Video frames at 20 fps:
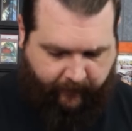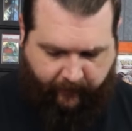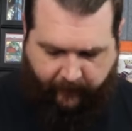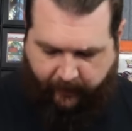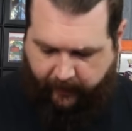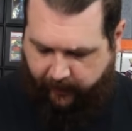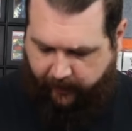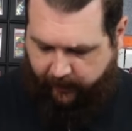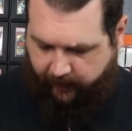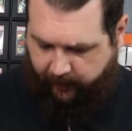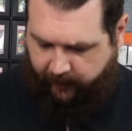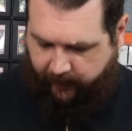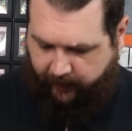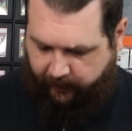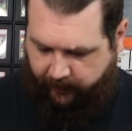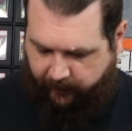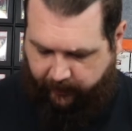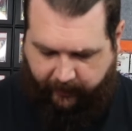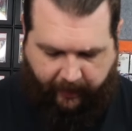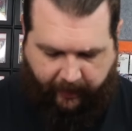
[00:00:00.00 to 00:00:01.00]
I think that
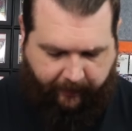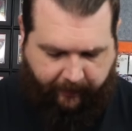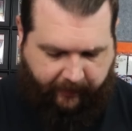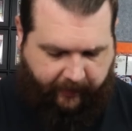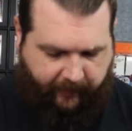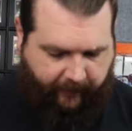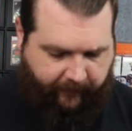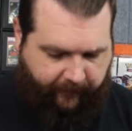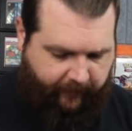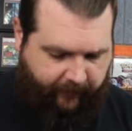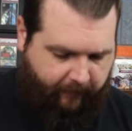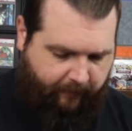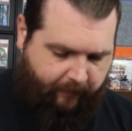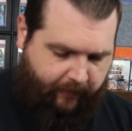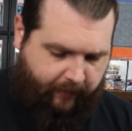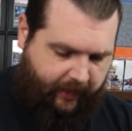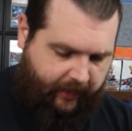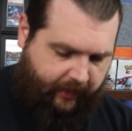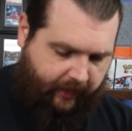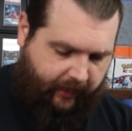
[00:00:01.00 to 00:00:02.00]
just keeps stuff from
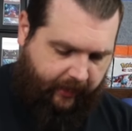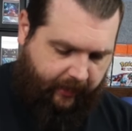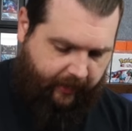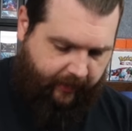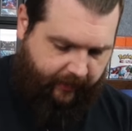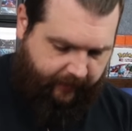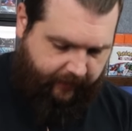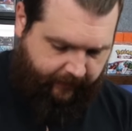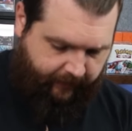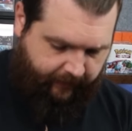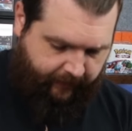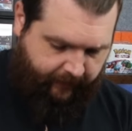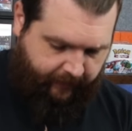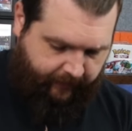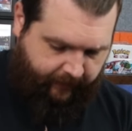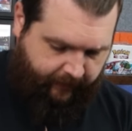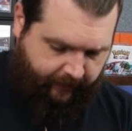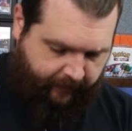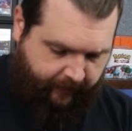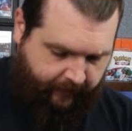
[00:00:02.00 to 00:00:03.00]
bending.
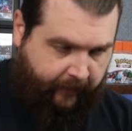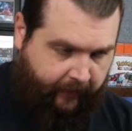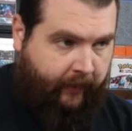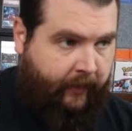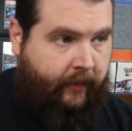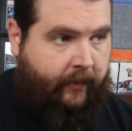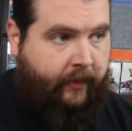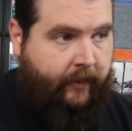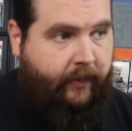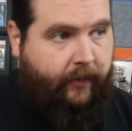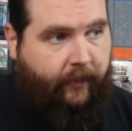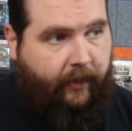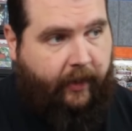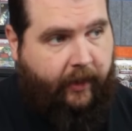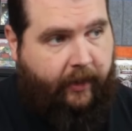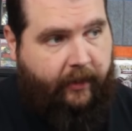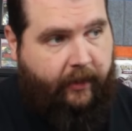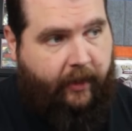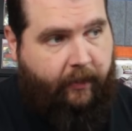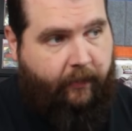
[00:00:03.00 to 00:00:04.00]
We
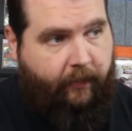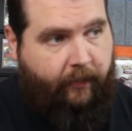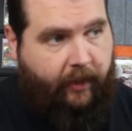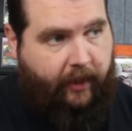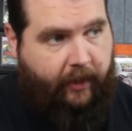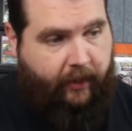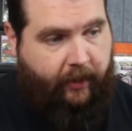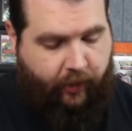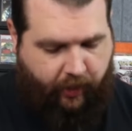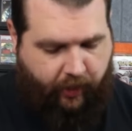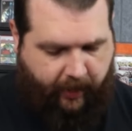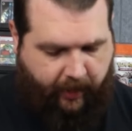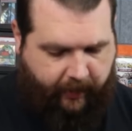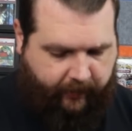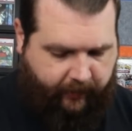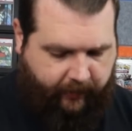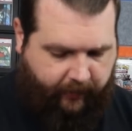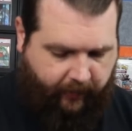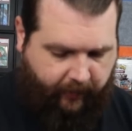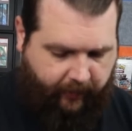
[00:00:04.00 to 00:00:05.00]
got Tim the
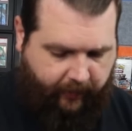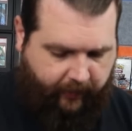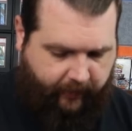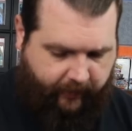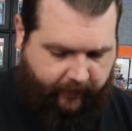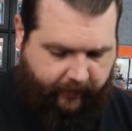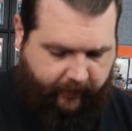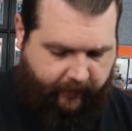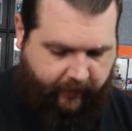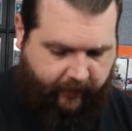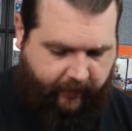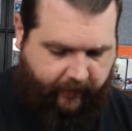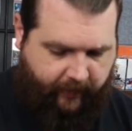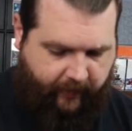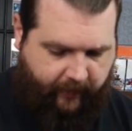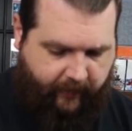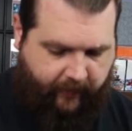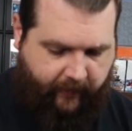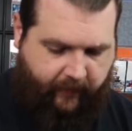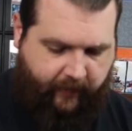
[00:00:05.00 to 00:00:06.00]
Enchanter.
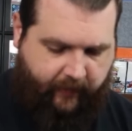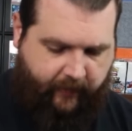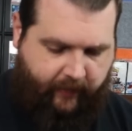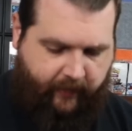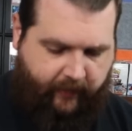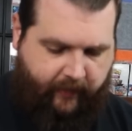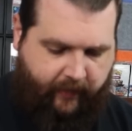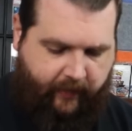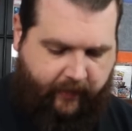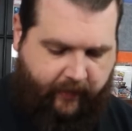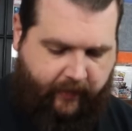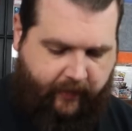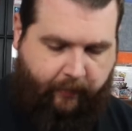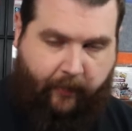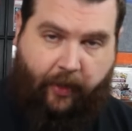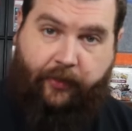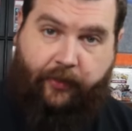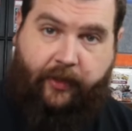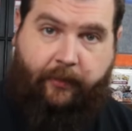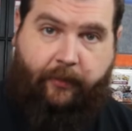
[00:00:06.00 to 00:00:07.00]
The
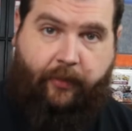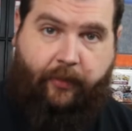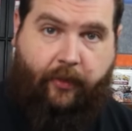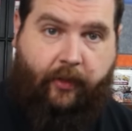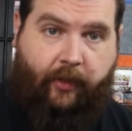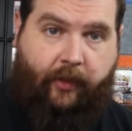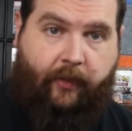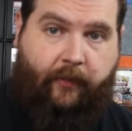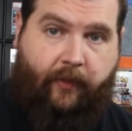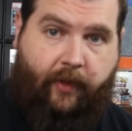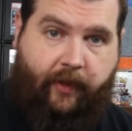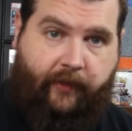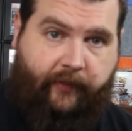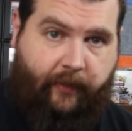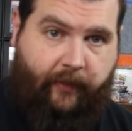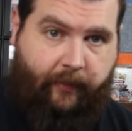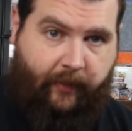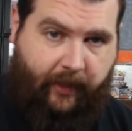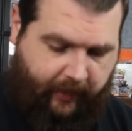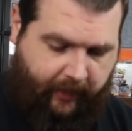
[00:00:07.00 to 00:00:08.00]
most important one for
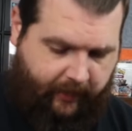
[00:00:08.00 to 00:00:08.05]
me.